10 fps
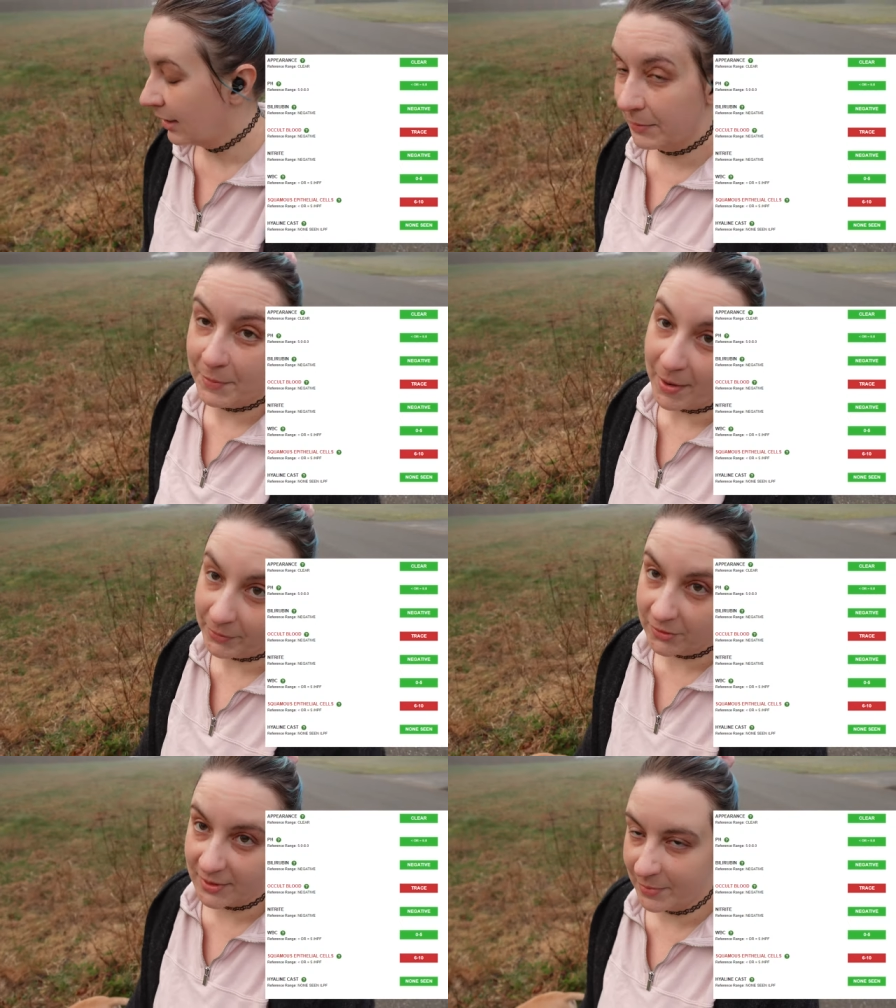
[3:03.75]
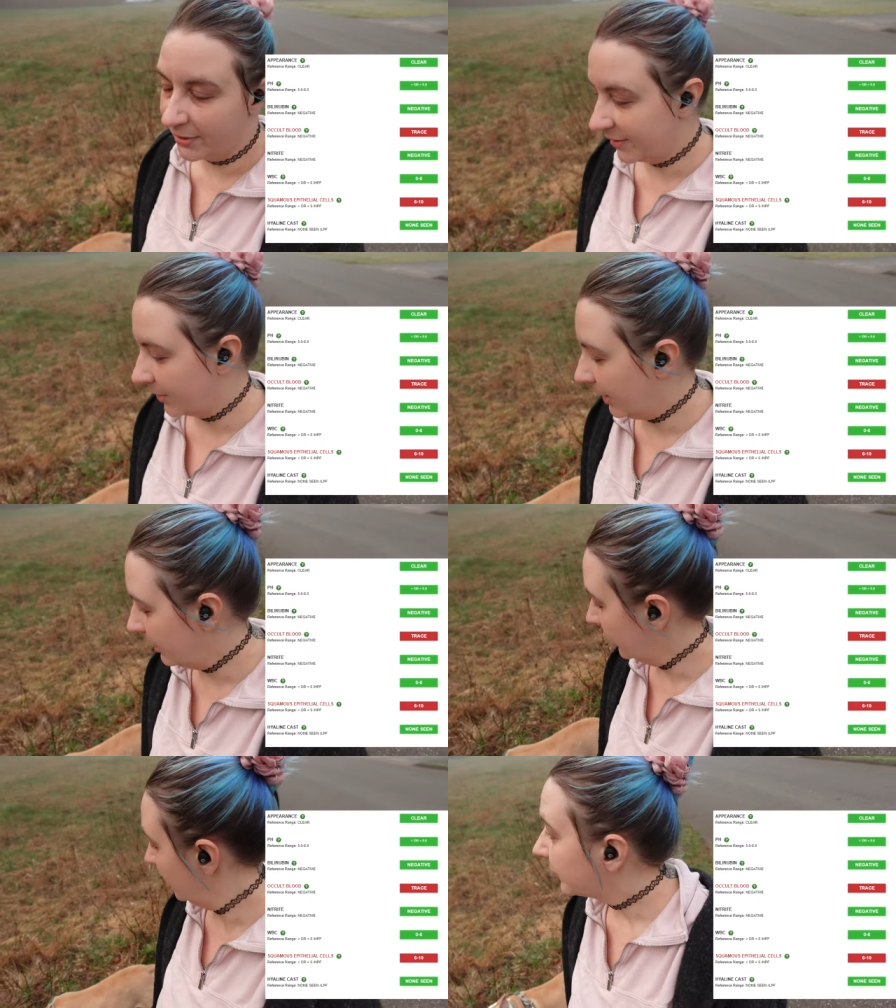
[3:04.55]
I'm gonna pop those up on the screen,
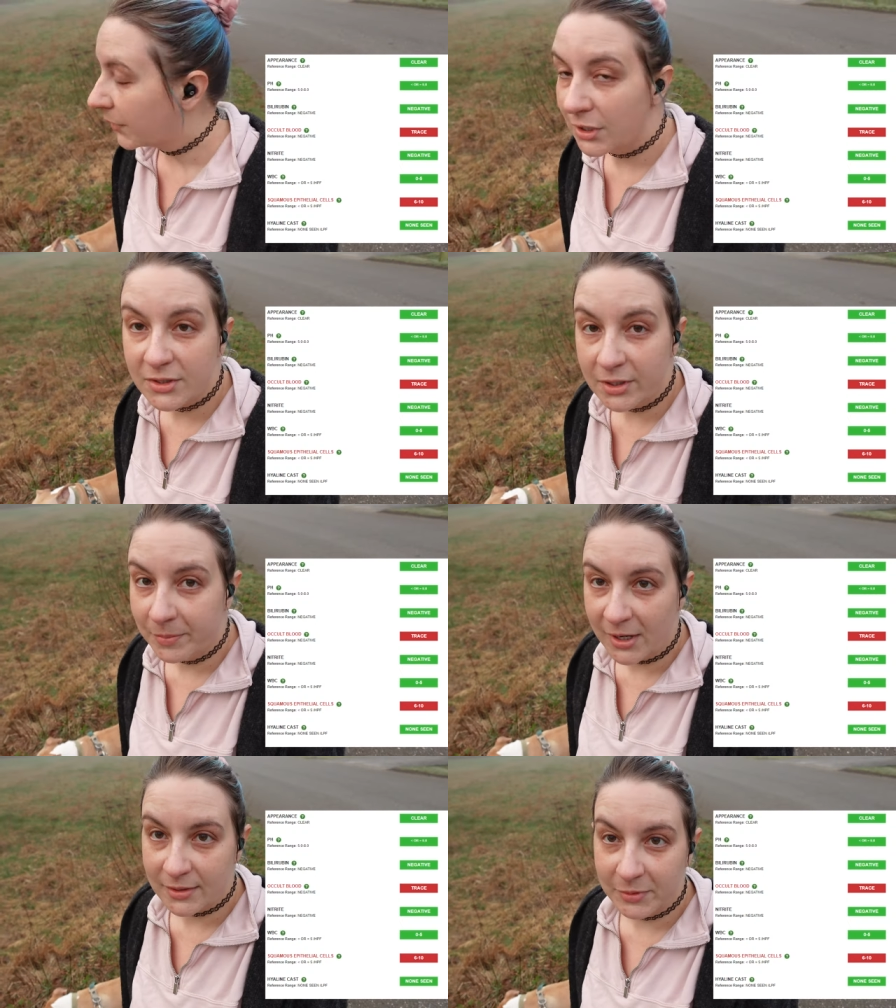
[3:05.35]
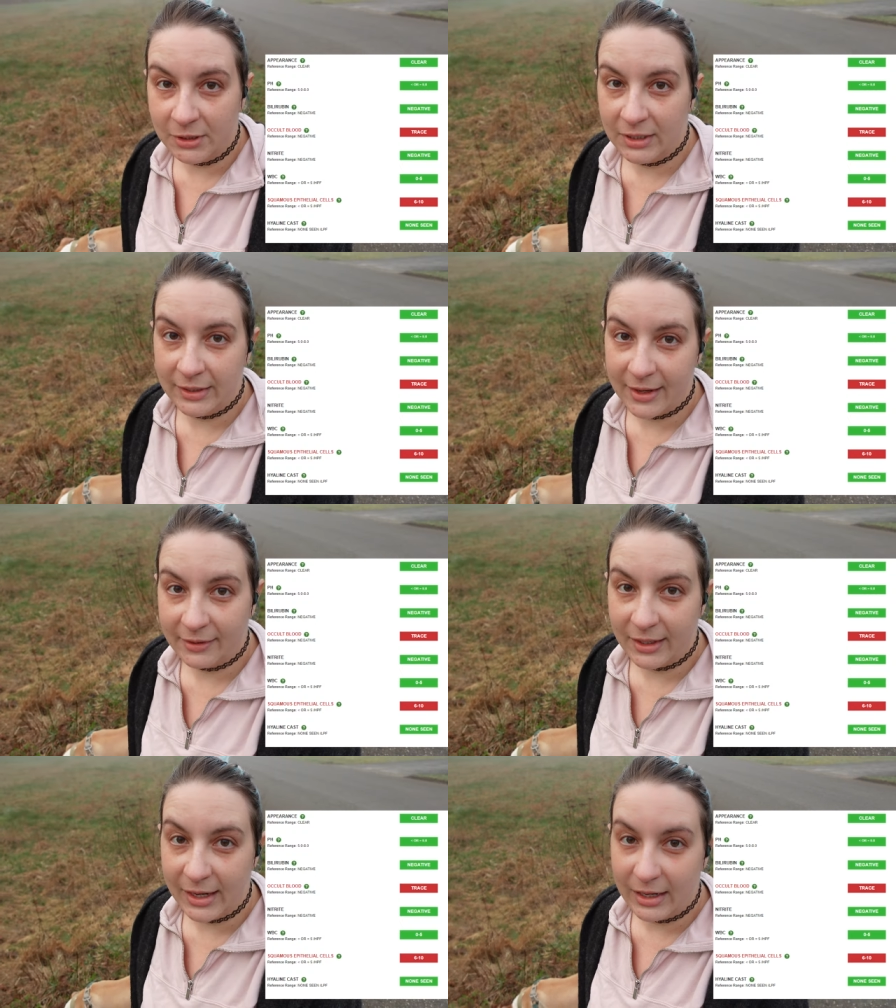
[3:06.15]
there's a good possibility
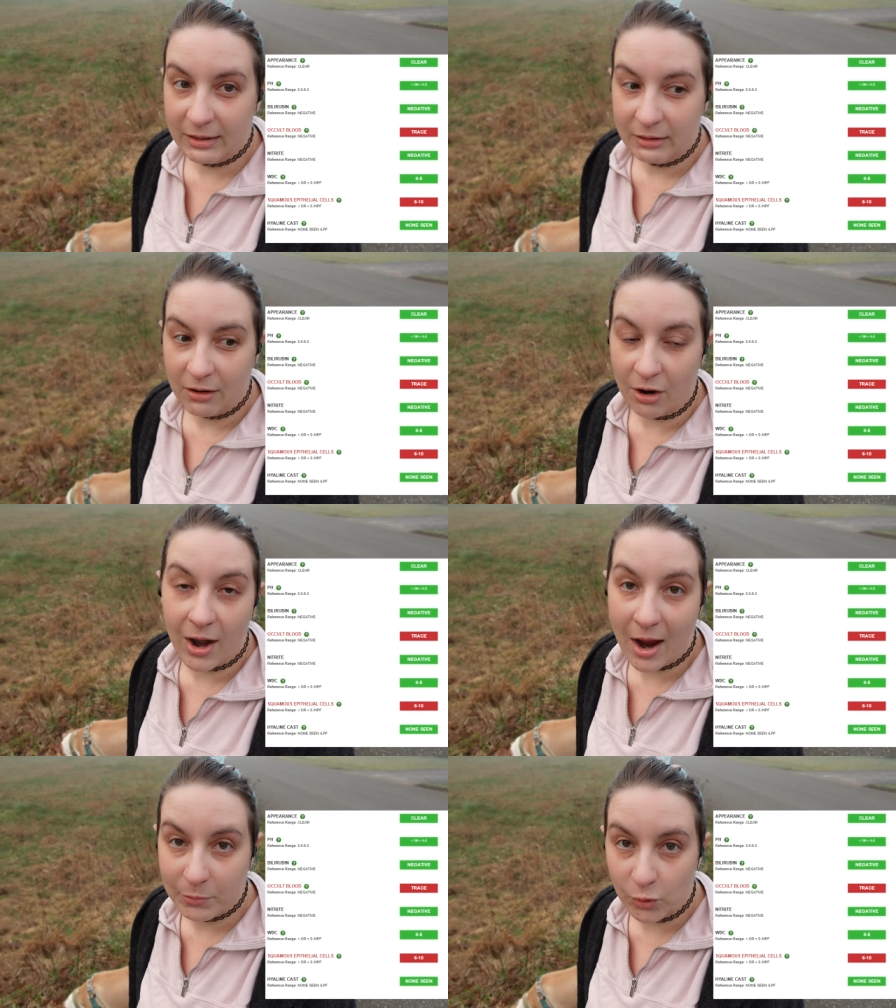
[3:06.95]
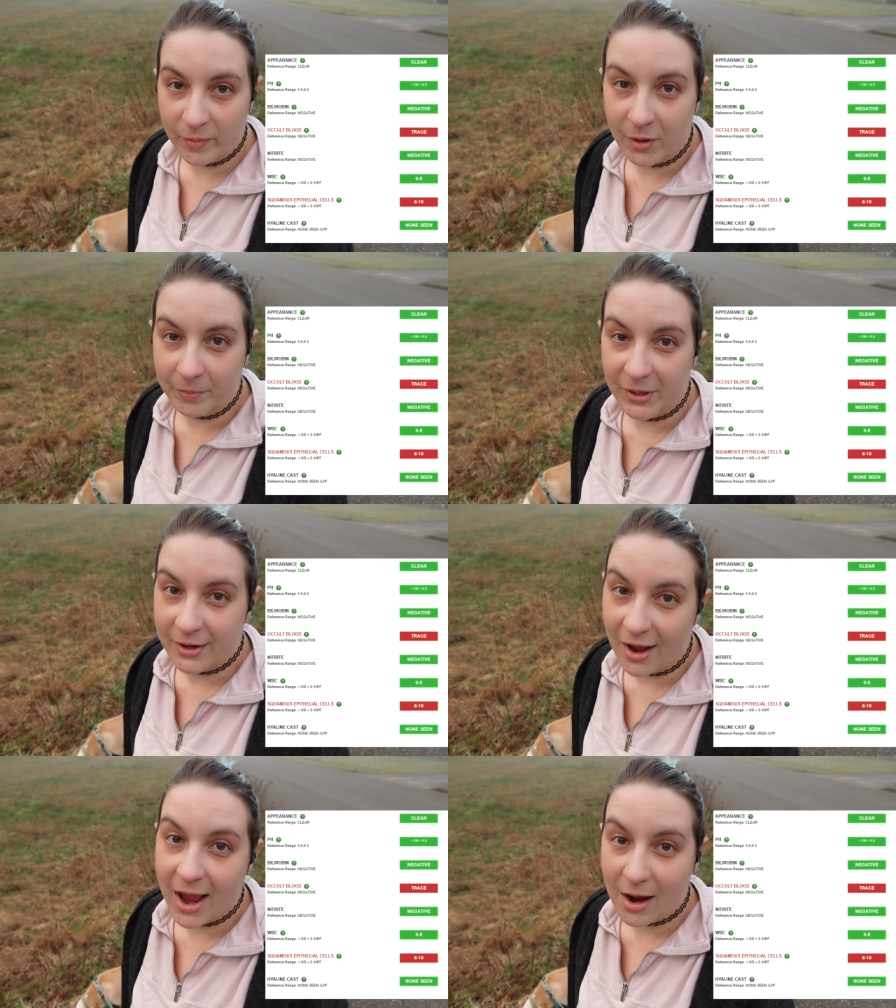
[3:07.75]
that they are abnormal but
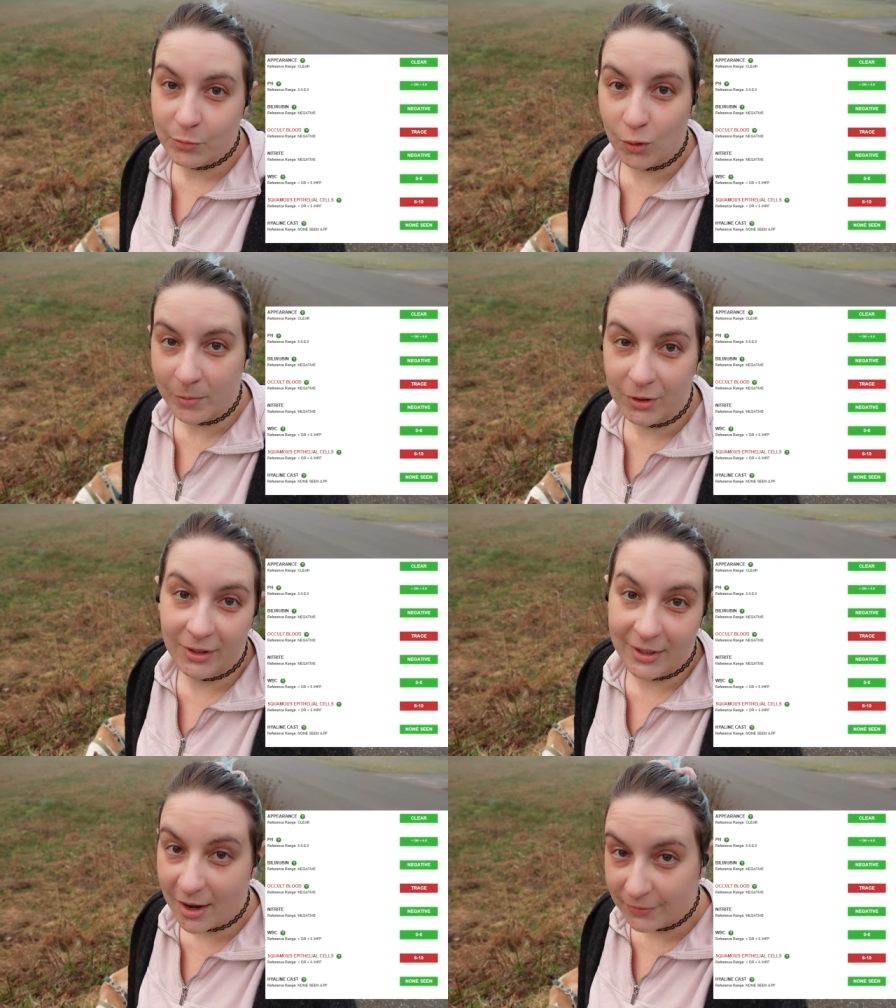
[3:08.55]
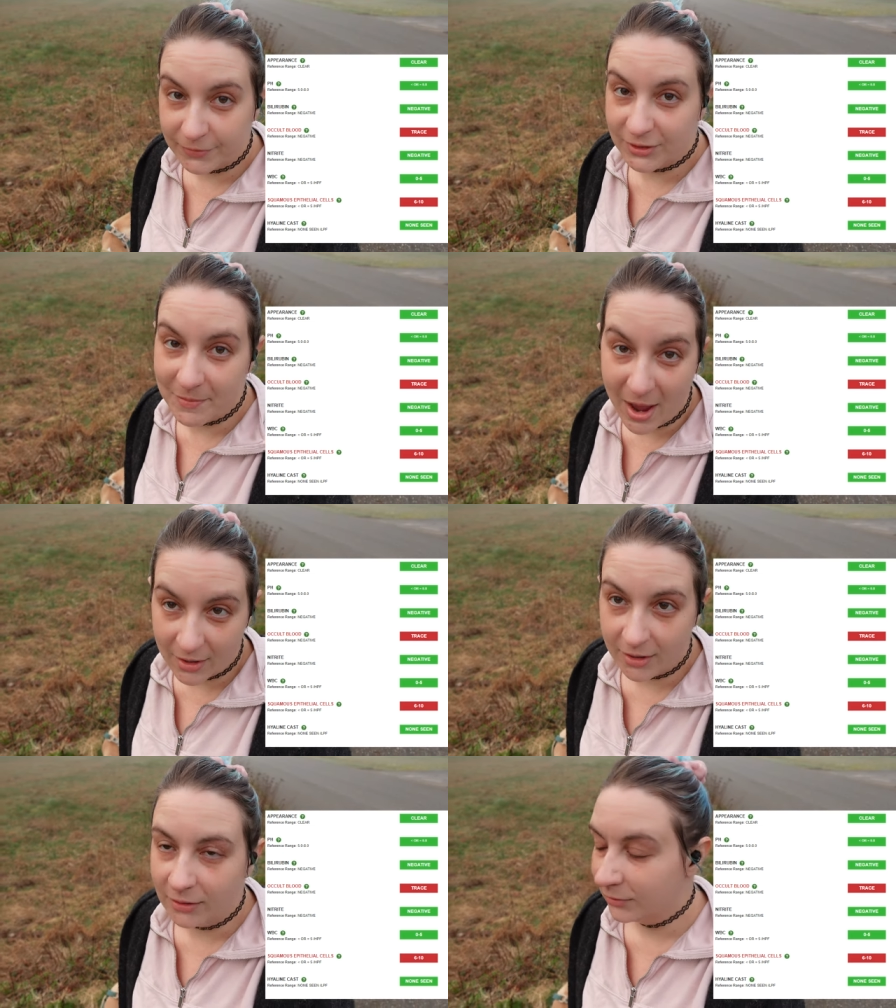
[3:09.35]
not abnormal enough to matter.